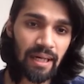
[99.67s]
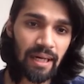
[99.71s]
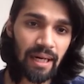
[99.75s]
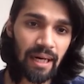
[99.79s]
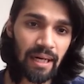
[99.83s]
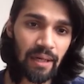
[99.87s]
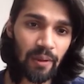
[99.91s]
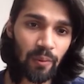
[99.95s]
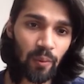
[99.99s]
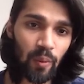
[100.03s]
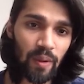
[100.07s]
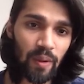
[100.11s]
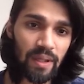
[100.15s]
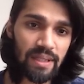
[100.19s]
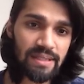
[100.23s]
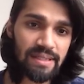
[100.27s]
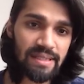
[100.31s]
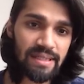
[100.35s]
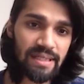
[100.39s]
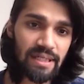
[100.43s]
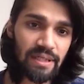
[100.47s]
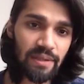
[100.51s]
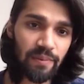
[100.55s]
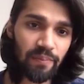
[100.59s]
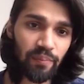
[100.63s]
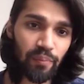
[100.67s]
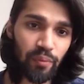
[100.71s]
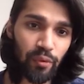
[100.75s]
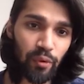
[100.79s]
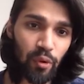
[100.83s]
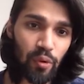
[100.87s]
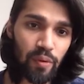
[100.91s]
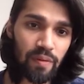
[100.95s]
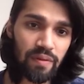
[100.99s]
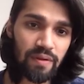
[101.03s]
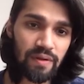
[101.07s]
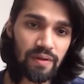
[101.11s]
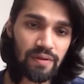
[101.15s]
And once it
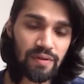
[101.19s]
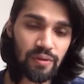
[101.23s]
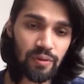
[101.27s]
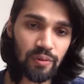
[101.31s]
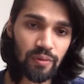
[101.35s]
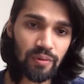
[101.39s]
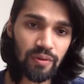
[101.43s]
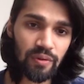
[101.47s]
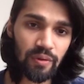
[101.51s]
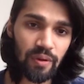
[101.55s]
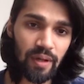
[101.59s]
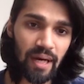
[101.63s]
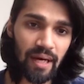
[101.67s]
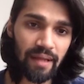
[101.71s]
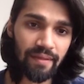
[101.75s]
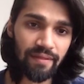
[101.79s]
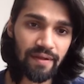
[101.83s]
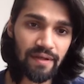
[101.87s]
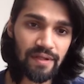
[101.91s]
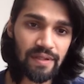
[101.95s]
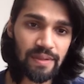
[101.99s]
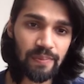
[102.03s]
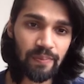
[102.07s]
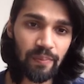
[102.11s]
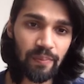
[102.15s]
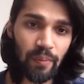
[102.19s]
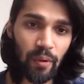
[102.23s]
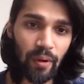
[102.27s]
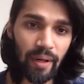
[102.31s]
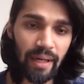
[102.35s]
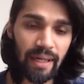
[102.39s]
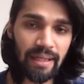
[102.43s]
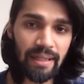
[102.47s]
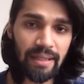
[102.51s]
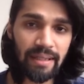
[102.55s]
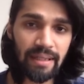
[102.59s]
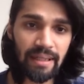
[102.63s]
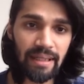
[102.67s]
broke the zone at this
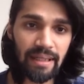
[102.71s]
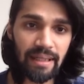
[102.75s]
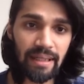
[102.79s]
point,